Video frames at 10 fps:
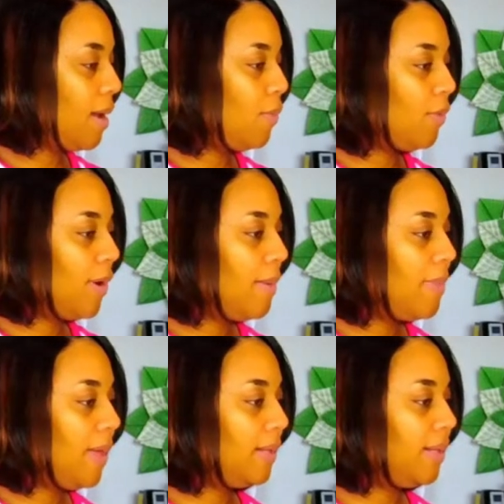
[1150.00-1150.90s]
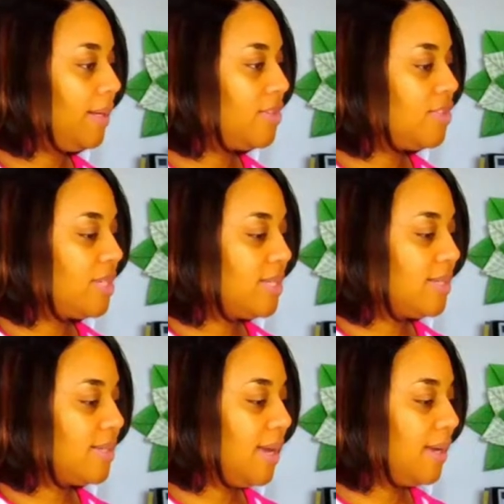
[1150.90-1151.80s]
I will grab that link in just a
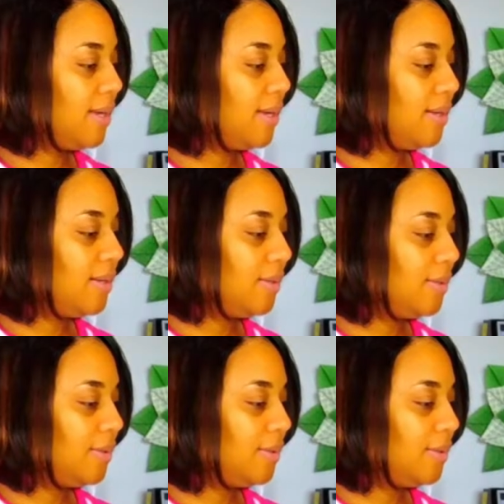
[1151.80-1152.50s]
second.